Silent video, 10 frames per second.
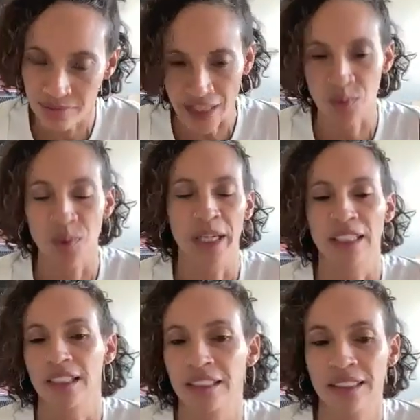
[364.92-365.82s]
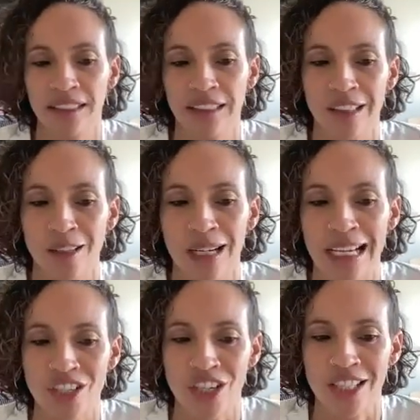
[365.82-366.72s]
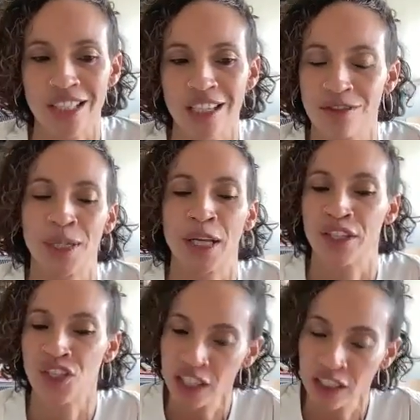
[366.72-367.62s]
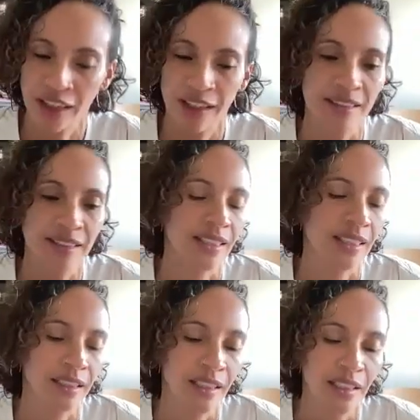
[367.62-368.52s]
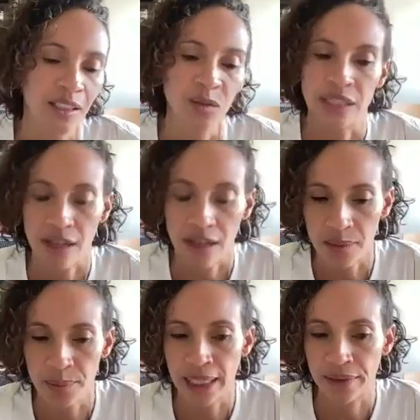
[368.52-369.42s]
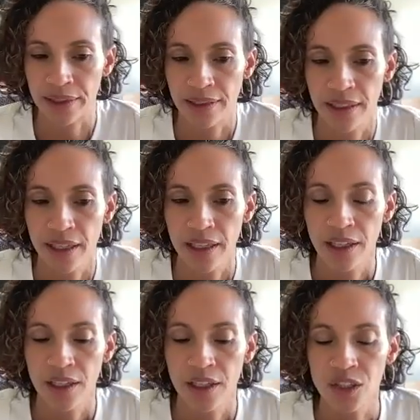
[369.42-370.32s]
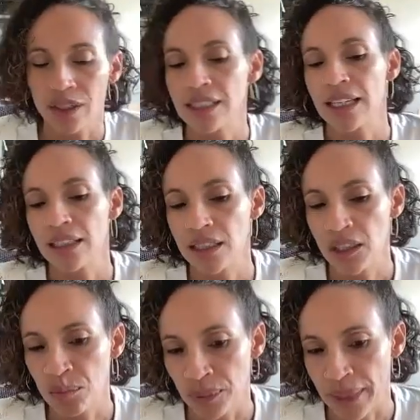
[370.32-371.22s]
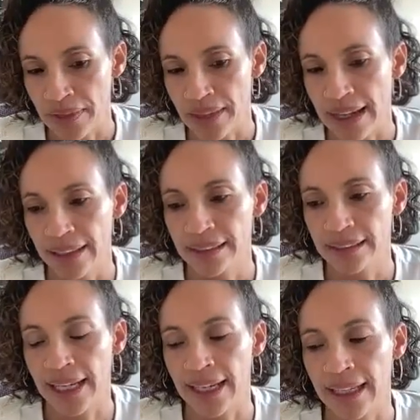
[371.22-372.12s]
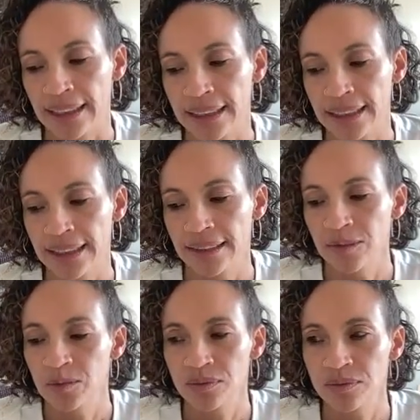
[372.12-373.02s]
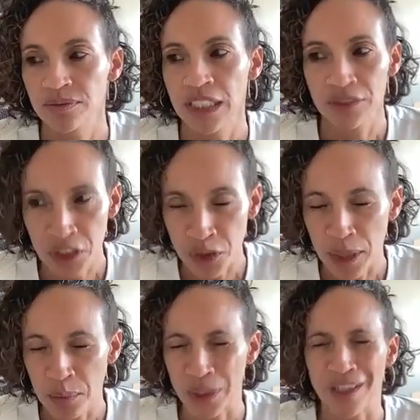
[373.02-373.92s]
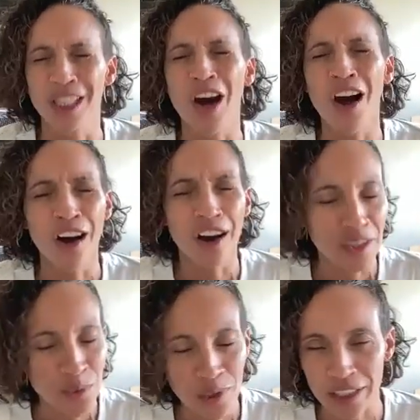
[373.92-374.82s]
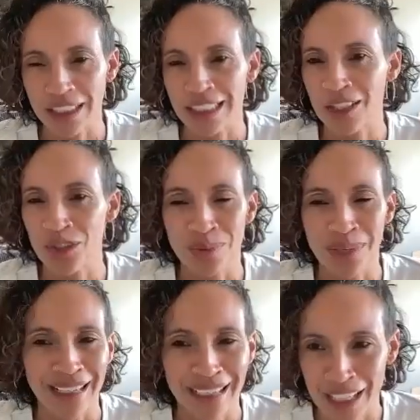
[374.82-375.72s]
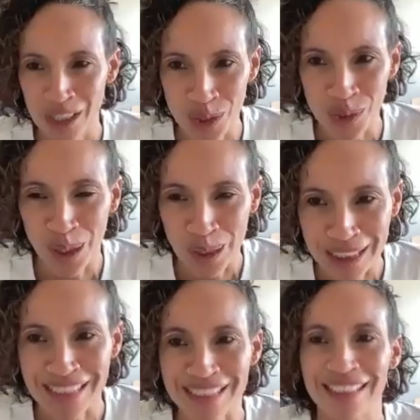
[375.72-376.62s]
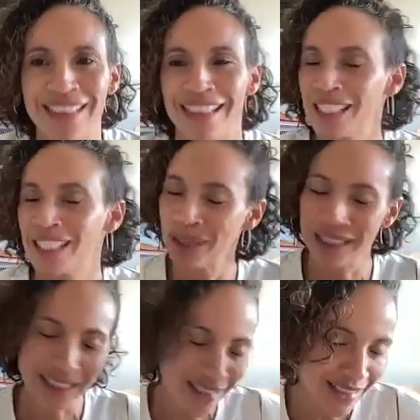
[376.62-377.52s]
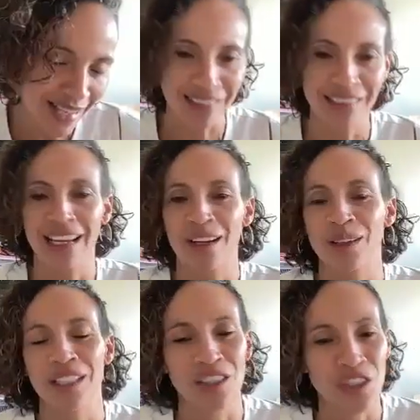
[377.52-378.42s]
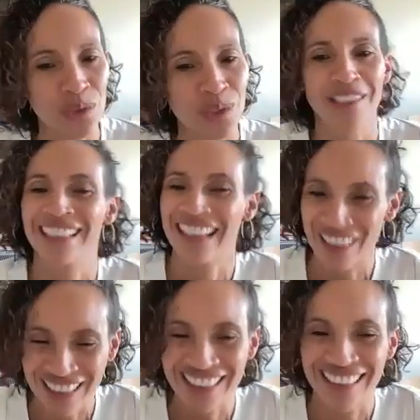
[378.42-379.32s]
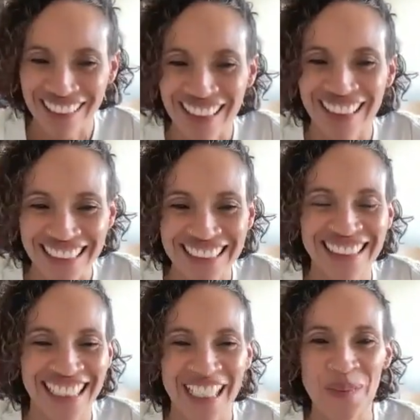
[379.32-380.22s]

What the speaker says: that's when, I just give them another chance and we talk about it. So I decided to implement that. And even though I put a lot of work into my AI use policy and explain exactly how they can use it and how they cannot,